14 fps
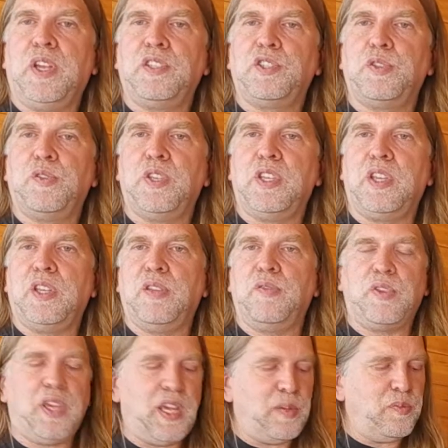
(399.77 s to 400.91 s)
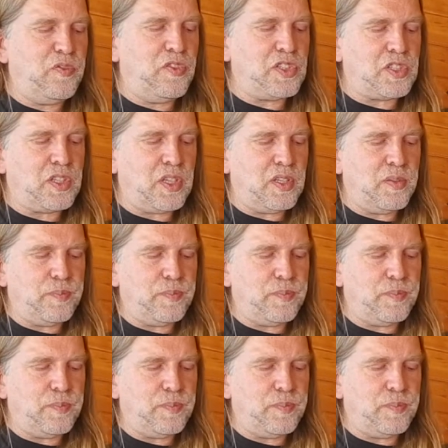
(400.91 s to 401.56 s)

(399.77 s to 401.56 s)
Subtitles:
So again, if you can't visualize,